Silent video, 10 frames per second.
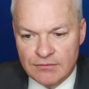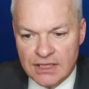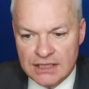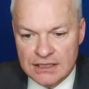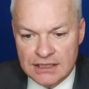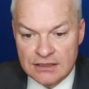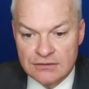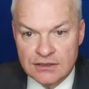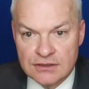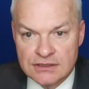of making
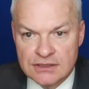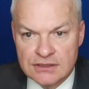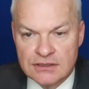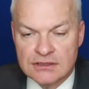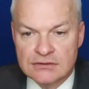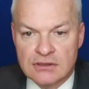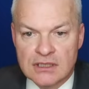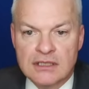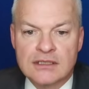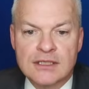inroads into this
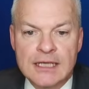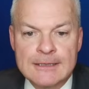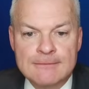rack.